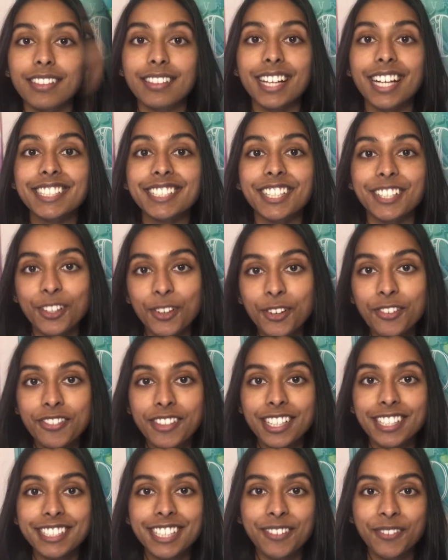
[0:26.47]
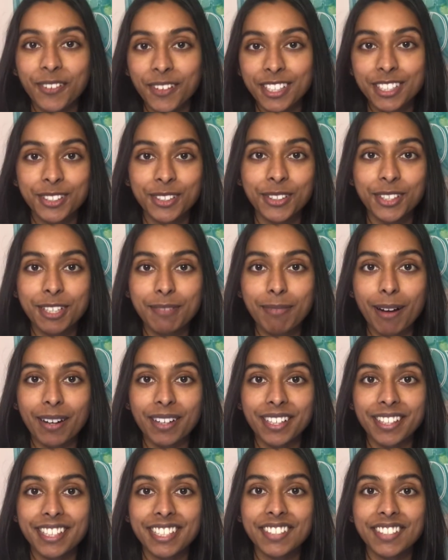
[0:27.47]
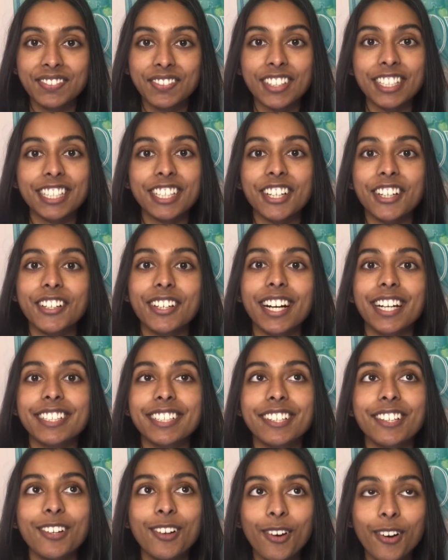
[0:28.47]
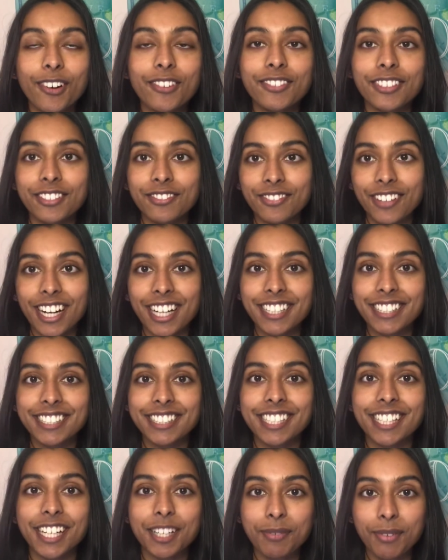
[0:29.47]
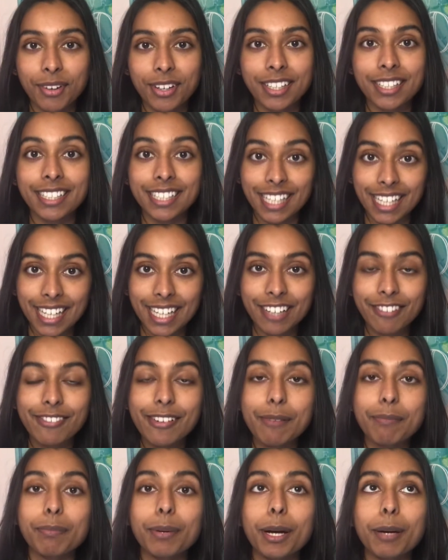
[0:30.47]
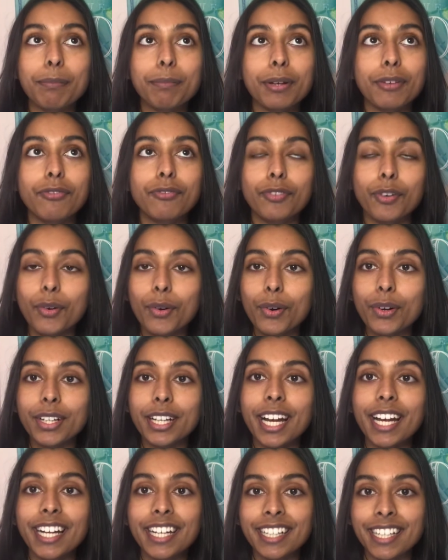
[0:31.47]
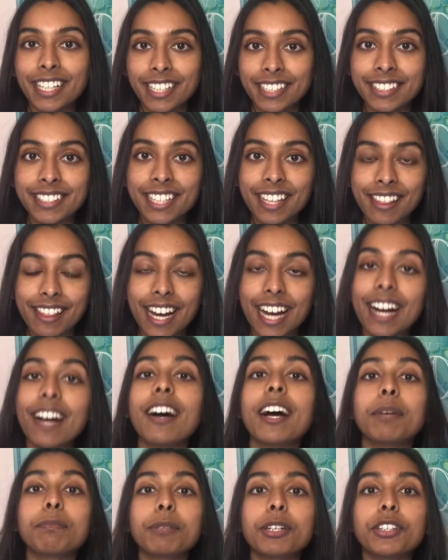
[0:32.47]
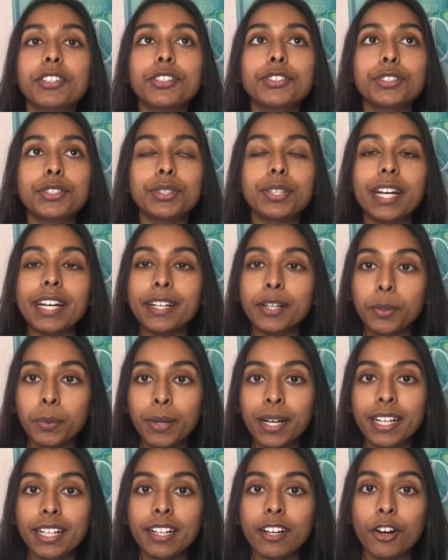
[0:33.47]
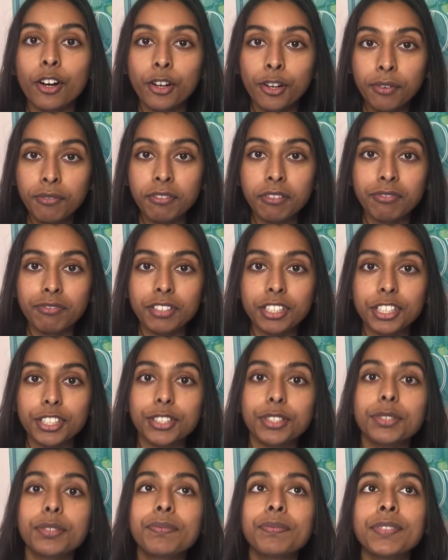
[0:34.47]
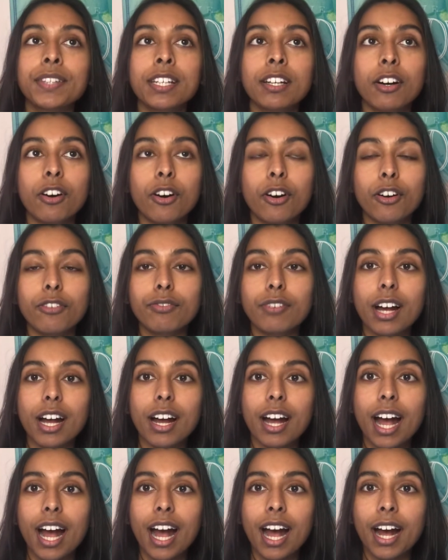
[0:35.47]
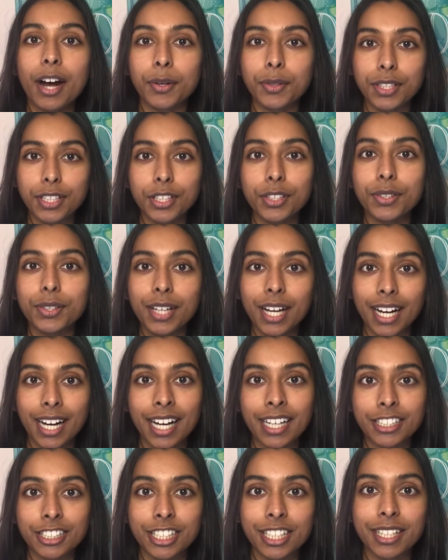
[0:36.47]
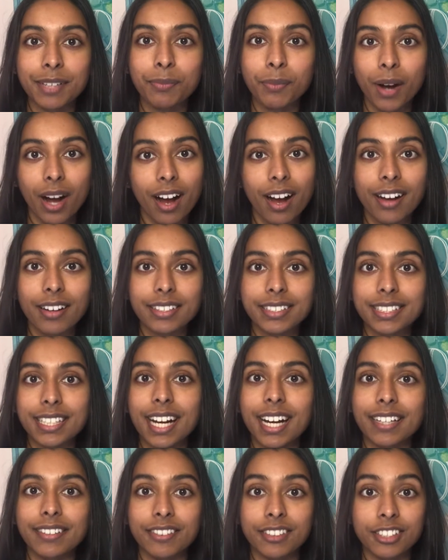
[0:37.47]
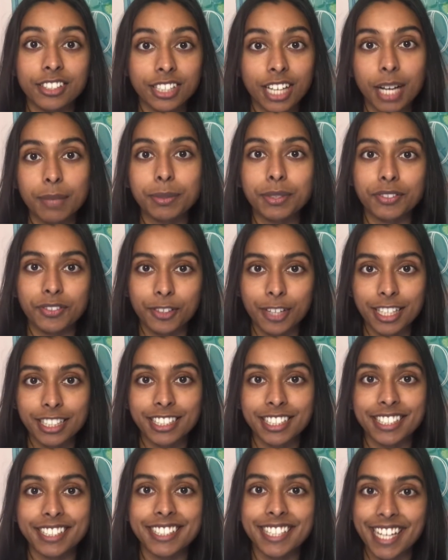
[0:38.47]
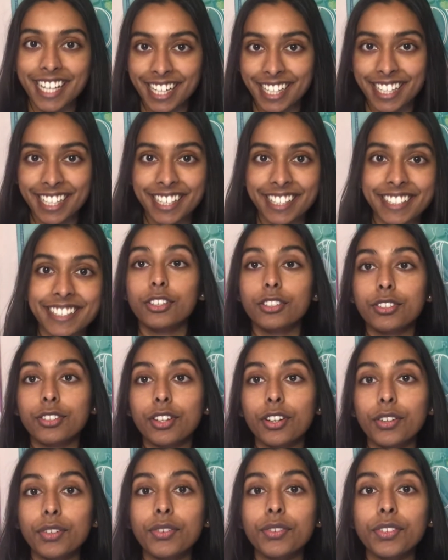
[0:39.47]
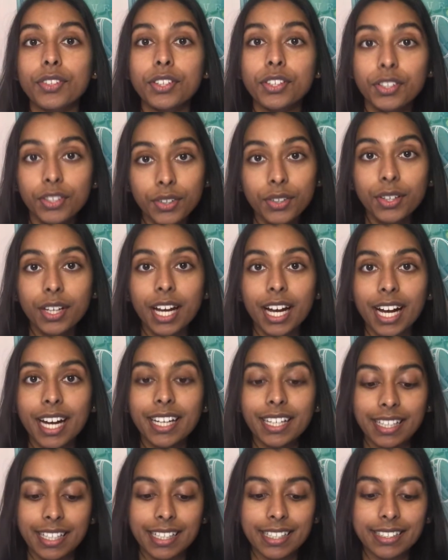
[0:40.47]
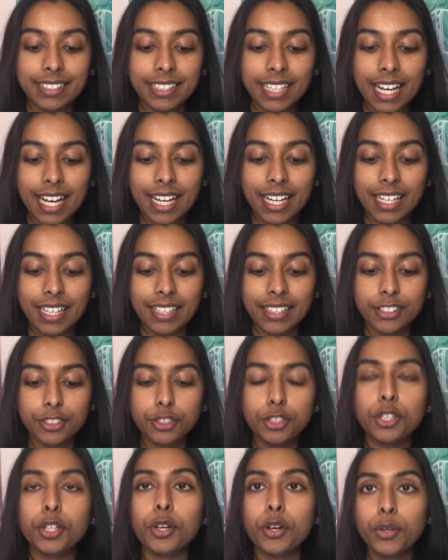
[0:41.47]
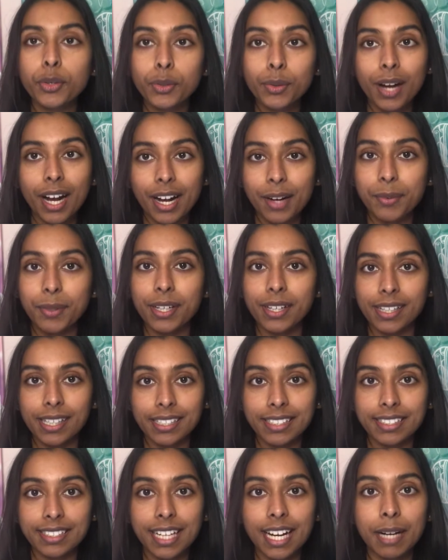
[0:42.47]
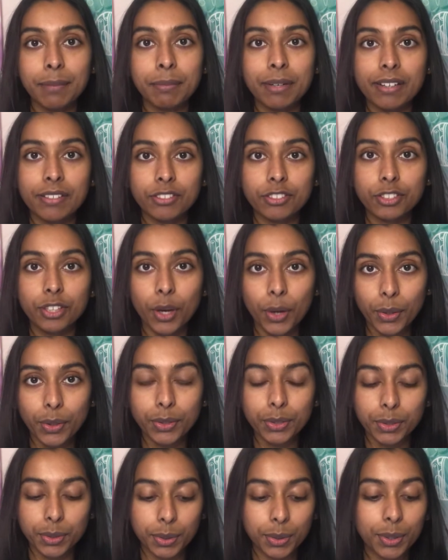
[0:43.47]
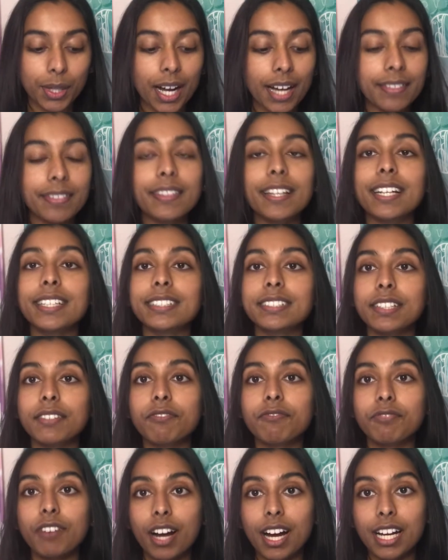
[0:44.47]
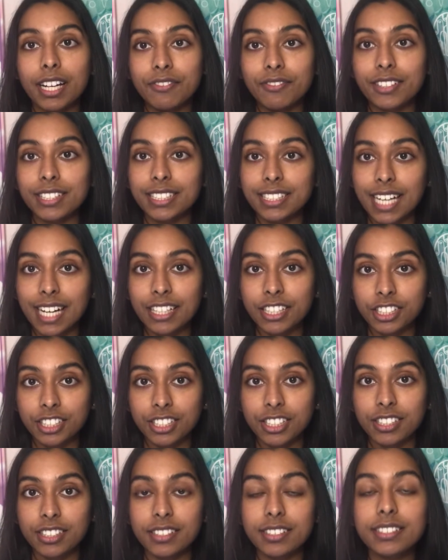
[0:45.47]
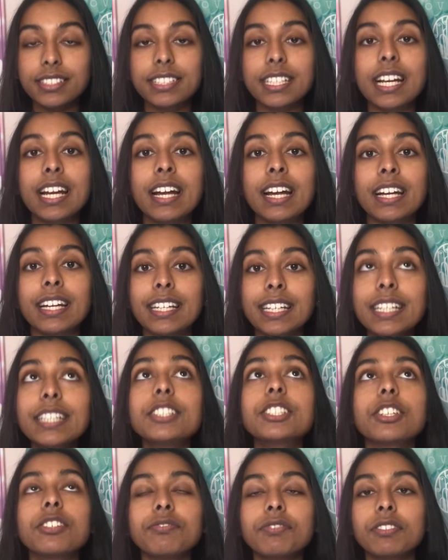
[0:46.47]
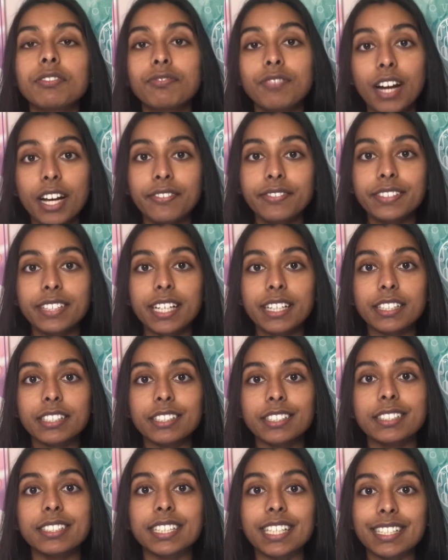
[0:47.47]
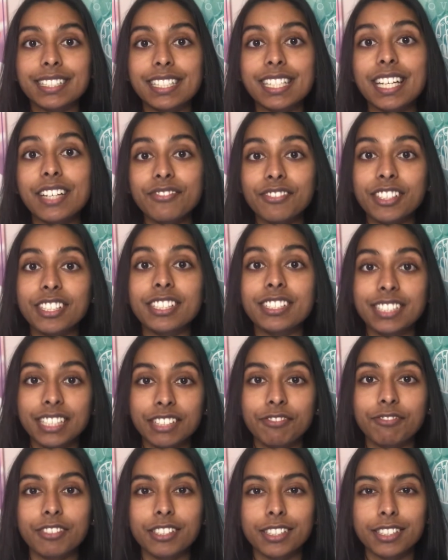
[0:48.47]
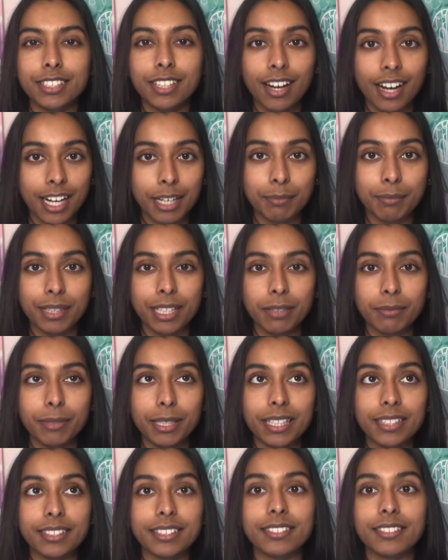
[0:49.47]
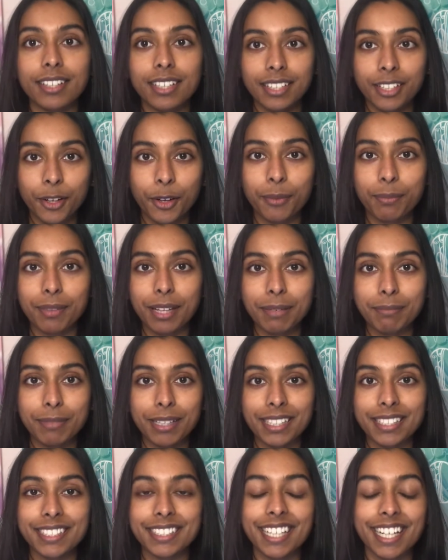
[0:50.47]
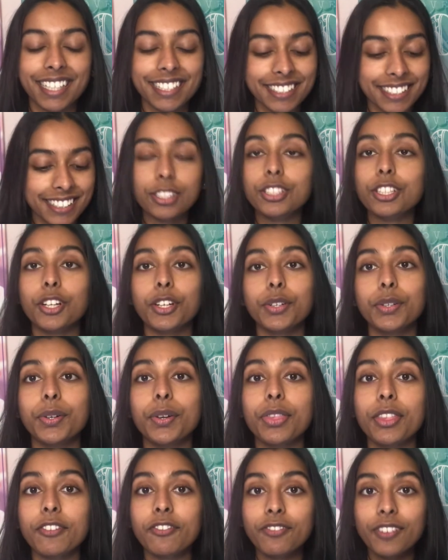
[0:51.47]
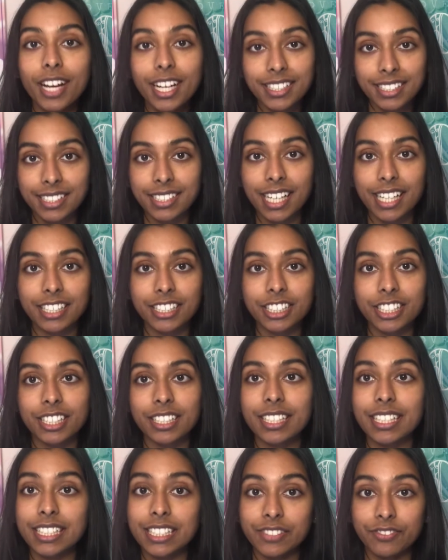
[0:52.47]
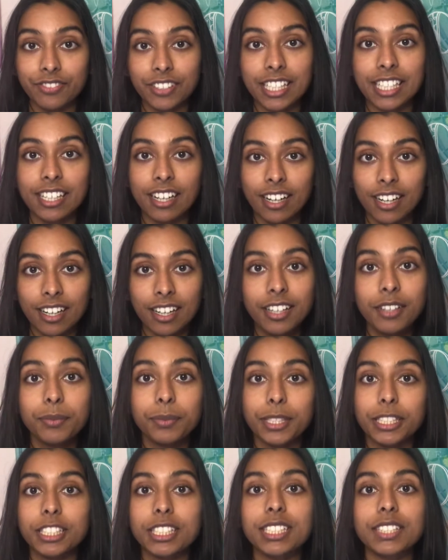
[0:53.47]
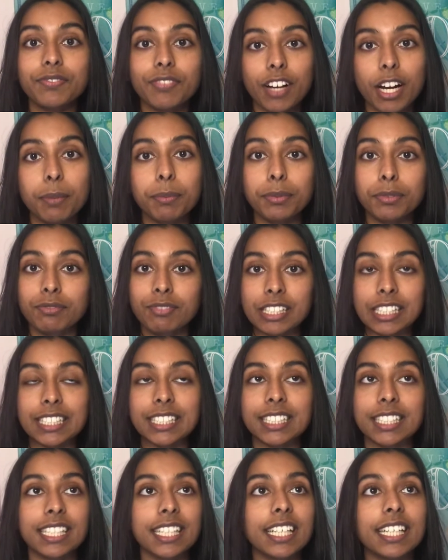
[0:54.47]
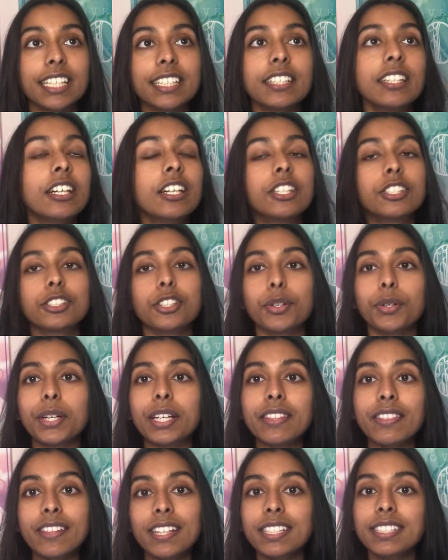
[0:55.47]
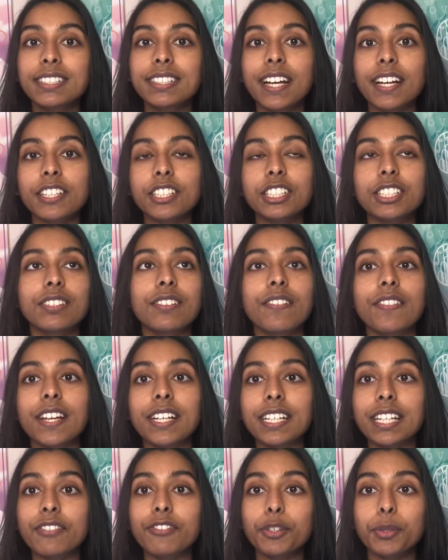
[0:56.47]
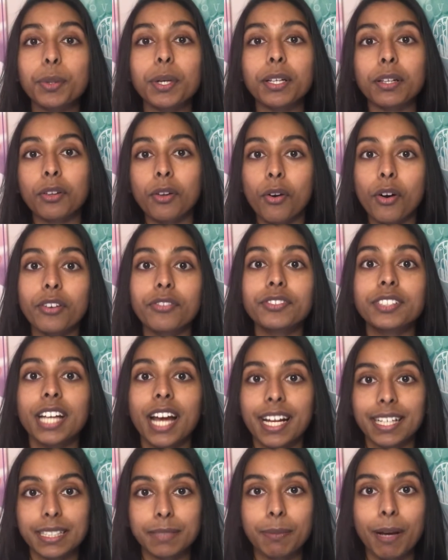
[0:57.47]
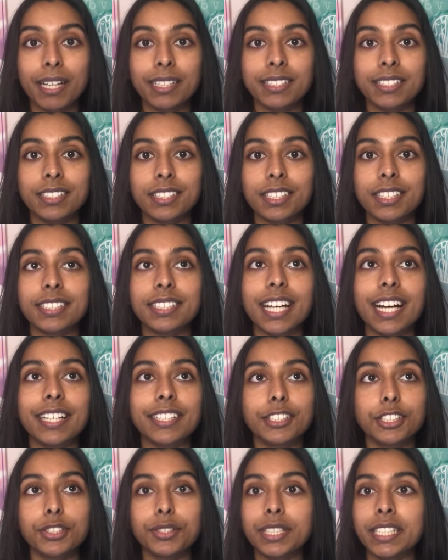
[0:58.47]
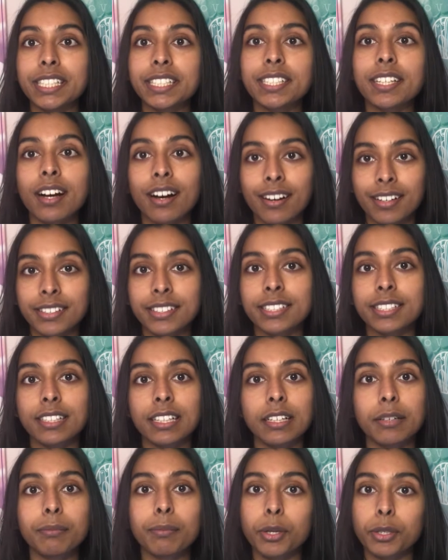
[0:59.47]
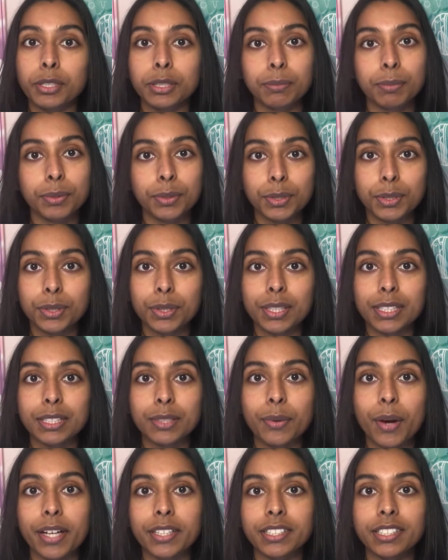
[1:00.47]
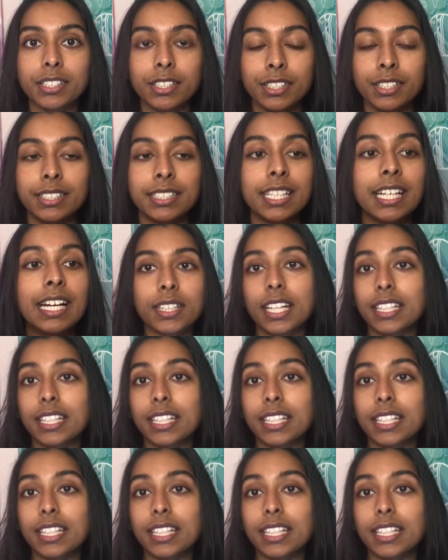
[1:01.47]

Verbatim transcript: There's a lot of things I want to talk about in this video and a lot of advice that I want to give, but before getting into that, I'm going to do a quick overview of how the UCAT actually works and the types of questions in it. So the UCAT is a two hour exam in total and there's five sections each of the five sections is given a different time limit. I hope that makes sense. So the first section is VR, which is verbal reasoning. So in this section, they give you a lot of text passages and you need to answer multiple choice questions.